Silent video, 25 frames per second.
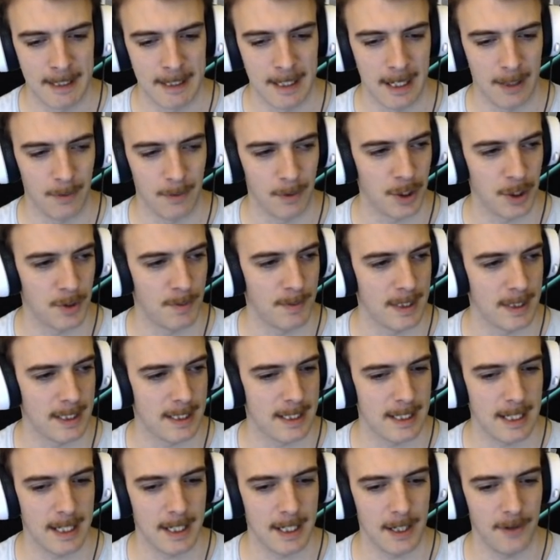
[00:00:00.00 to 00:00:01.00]
which means
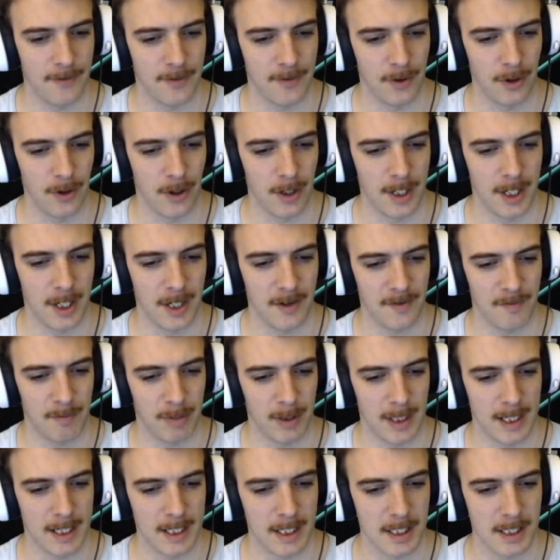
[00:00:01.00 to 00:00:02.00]
that if not enough
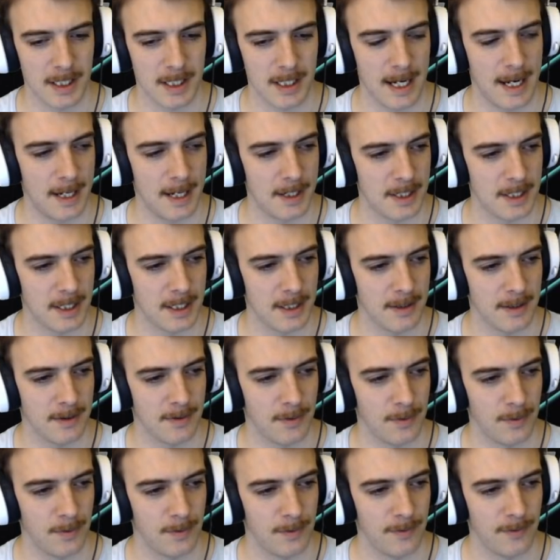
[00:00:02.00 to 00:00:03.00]
players enter
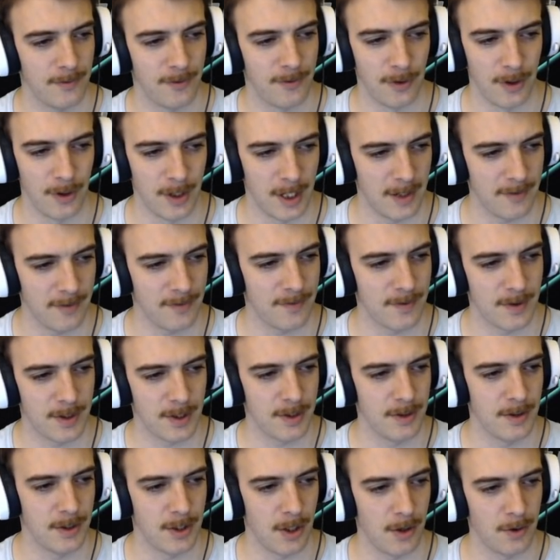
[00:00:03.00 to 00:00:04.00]
for enough
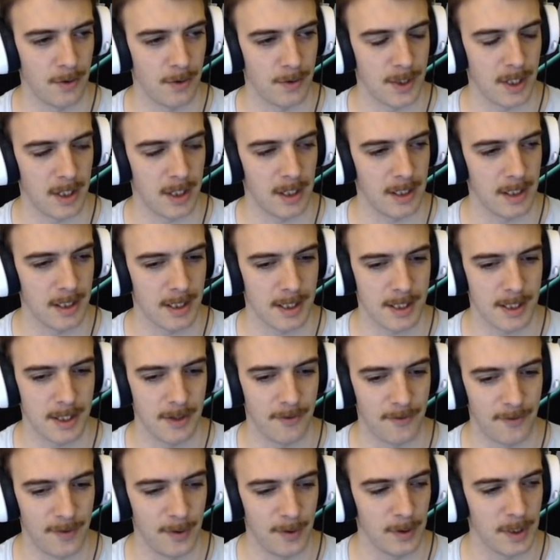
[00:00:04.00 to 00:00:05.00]
total dollars to
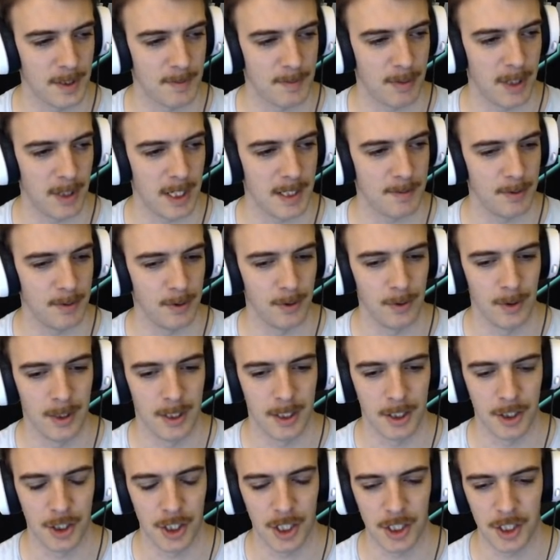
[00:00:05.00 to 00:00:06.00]
fill this prize pool,
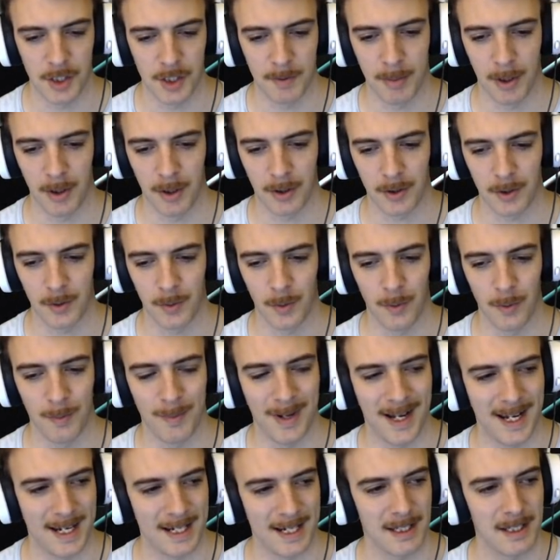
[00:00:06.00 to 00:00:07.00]
GG Poker will
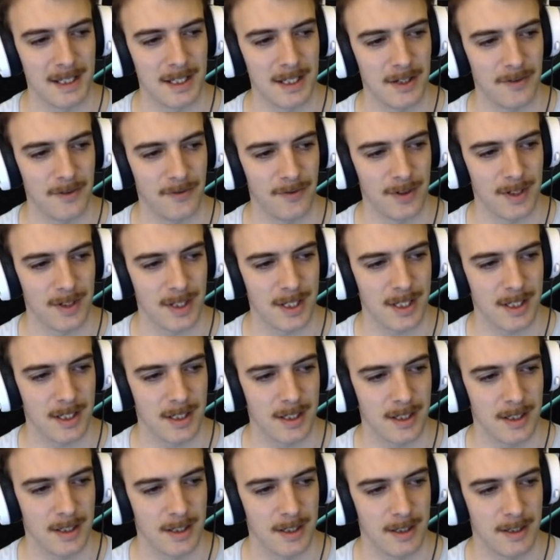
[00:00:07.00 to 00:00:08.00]
pay the difference.
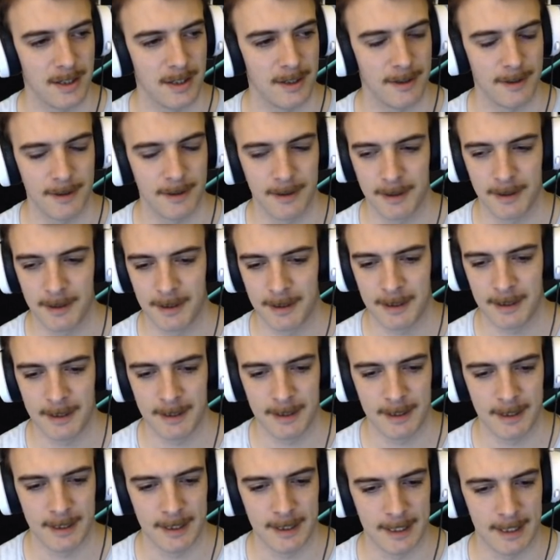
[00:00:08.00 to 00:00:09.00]

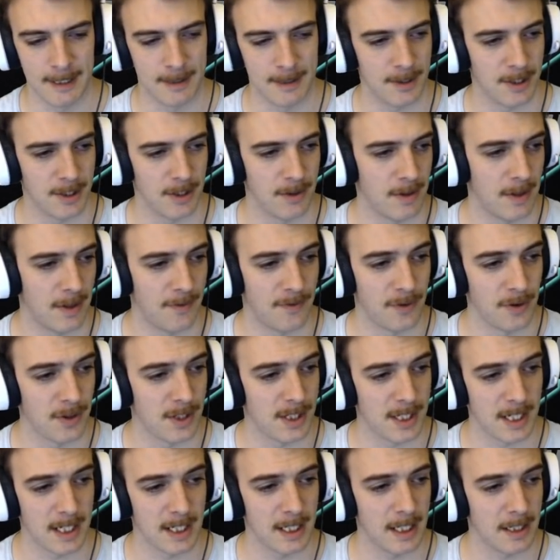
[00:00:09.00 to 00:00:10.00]
So if you
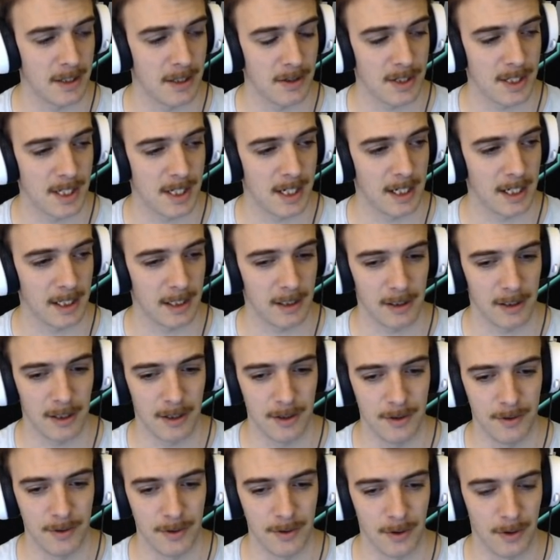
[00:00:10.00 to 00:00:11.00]
see that you're sitting
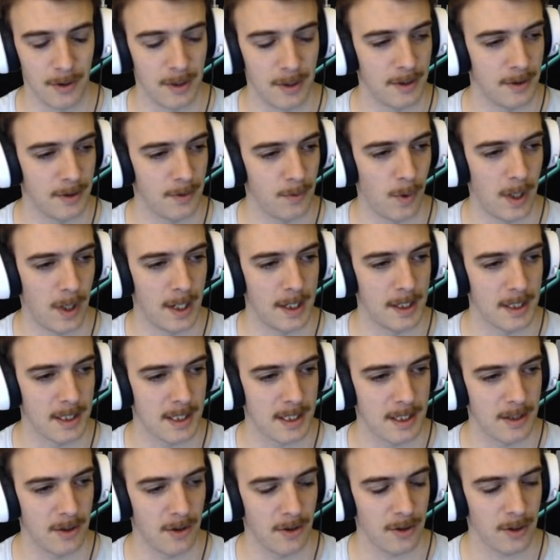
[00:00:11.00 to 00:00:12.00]
alone or one is
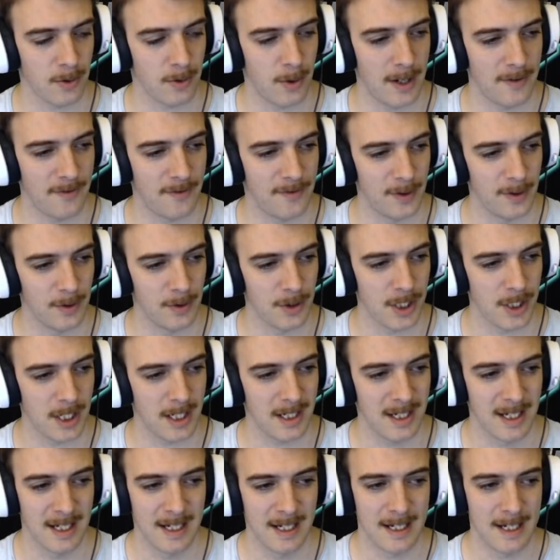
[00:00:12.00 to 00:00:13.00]
not quite filled yet,
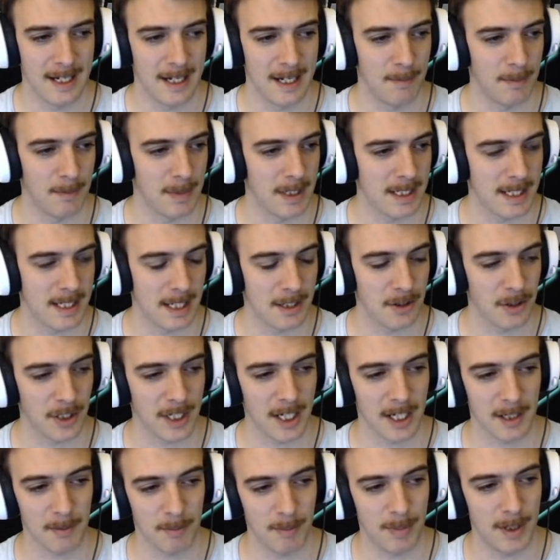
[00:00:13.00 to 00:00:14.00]
it means that you're
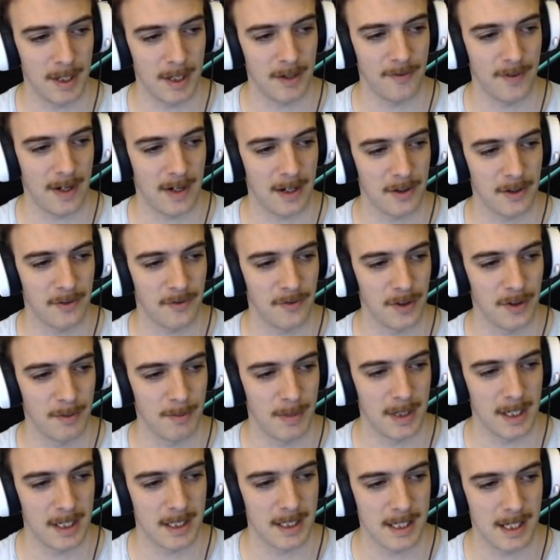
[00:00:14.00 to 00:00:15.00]
getting better value for your
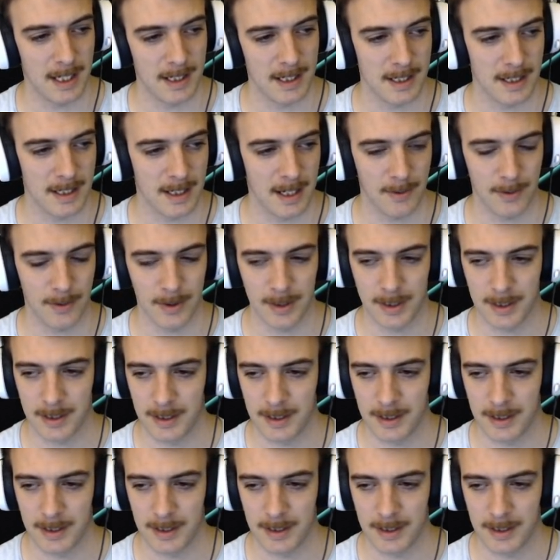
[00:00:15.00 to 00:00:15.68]
money to enter that one.